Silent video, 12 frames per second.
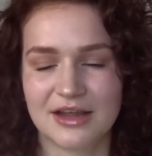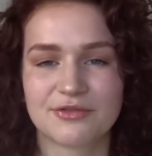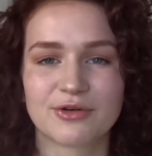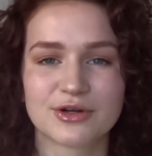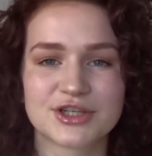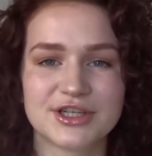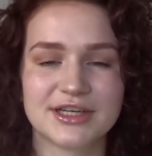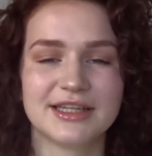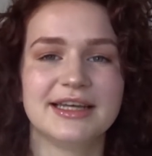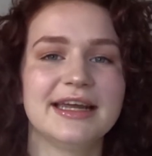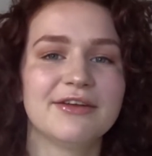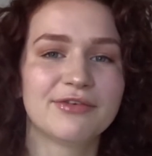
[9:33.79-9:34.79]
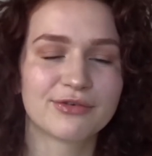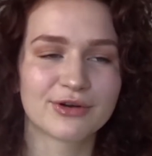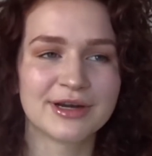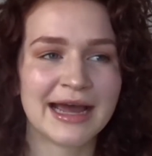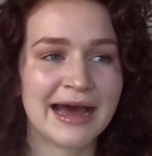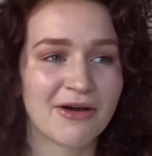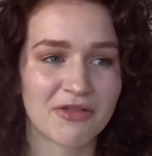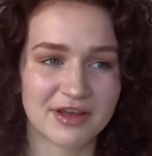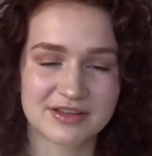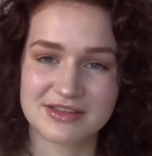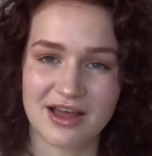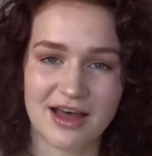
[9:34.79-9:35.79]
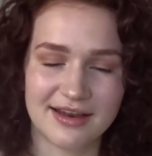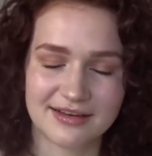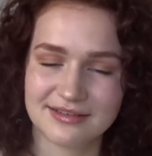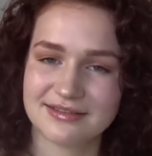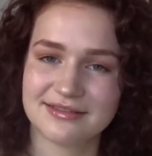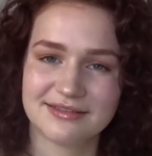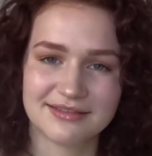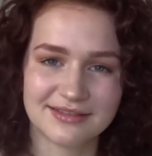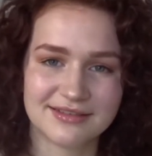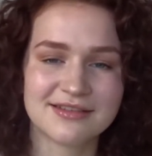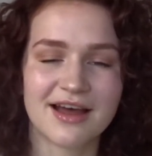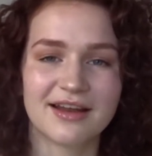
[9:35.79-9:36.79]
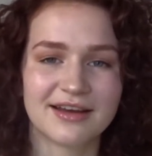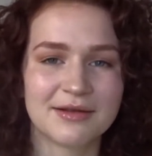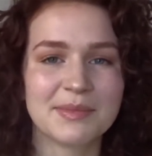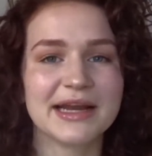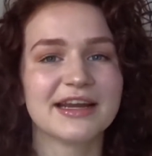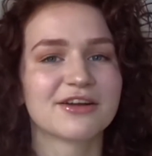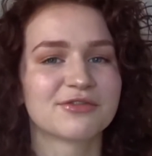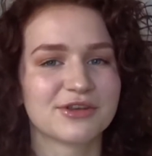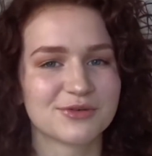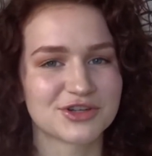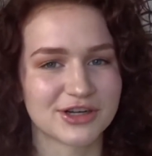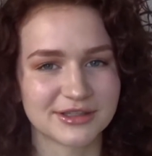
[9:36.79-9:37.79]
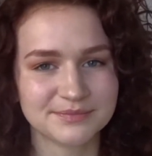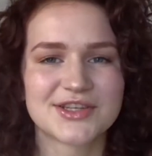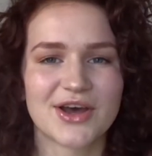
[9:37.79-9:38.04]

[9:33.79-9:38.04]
unfortunately for now that's not not in my near future.